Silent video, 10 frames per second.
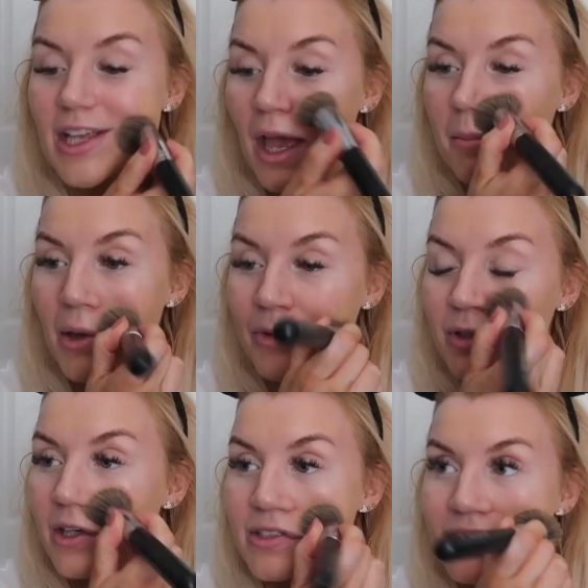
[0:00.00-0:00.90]
I would
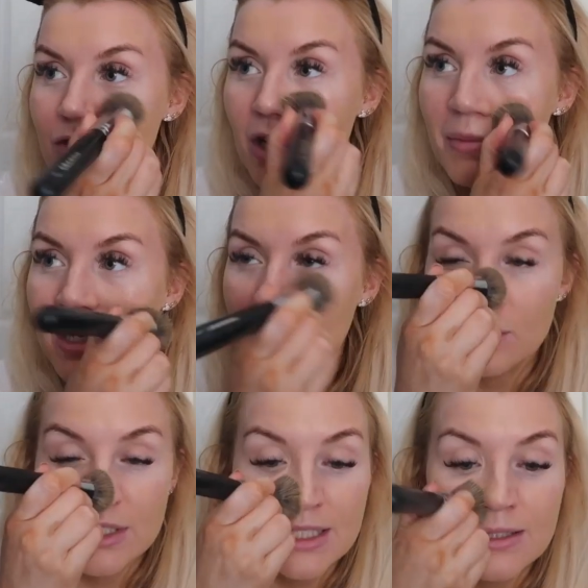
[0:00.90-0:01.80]
concentrate mainly on
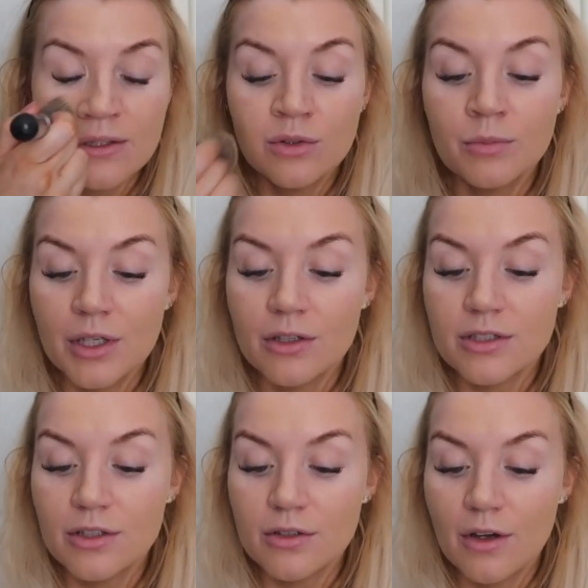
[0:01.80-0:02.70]
my T-zone
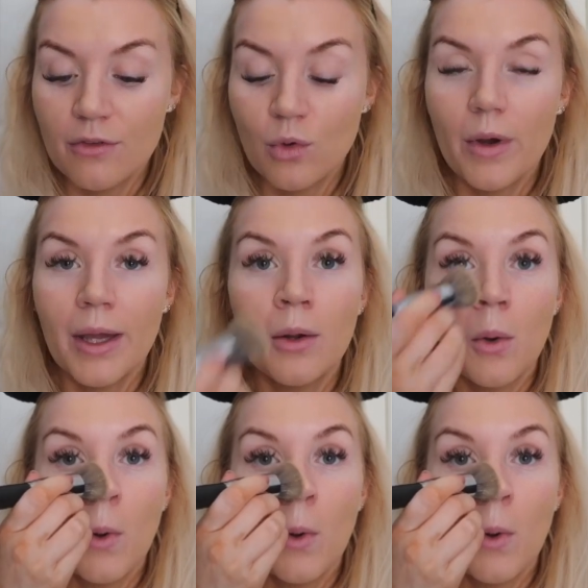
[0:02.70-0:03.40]
because I do have quite an